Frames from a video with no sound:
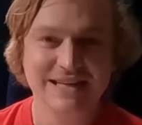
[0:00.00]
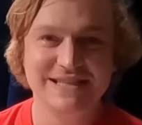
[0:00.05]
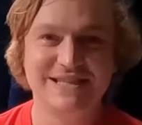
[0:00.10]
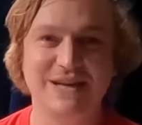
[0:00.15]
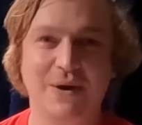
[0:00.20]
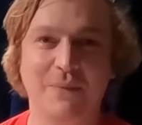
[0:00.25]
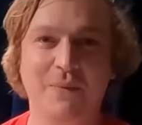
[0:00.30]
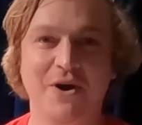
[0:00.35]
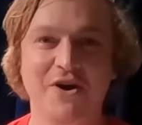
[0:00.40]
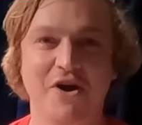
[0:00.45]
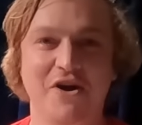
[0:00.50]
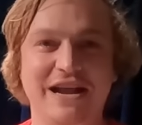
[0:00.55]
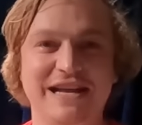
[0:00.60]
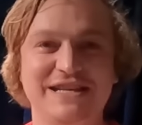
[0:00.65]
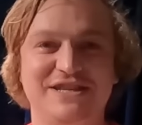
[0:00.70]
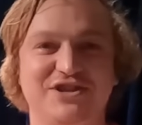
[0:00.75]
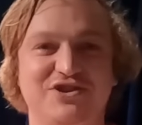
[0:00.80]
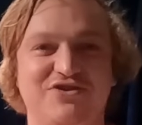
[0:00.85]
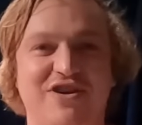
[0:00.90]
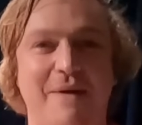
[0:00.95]
Someone on
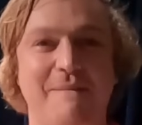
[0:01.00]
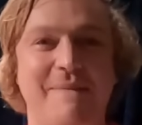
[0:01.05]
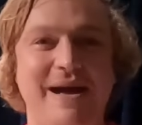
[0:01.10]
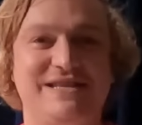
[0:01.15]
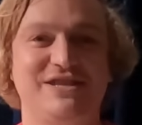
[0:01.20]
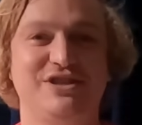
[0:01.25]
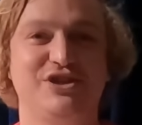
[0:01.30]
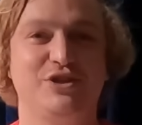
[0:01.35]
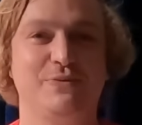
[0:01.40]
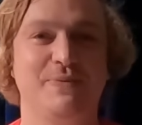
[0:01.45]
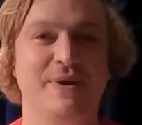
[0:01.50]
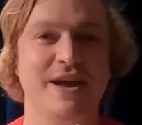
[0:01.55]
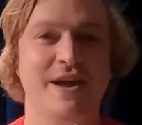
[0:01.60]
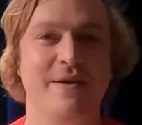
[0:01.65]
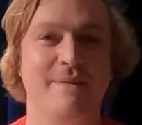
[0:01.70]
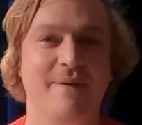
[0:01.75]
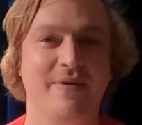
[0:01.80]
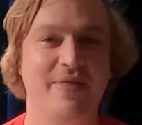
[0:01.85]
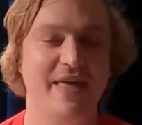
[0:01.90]
Instagram messaged me.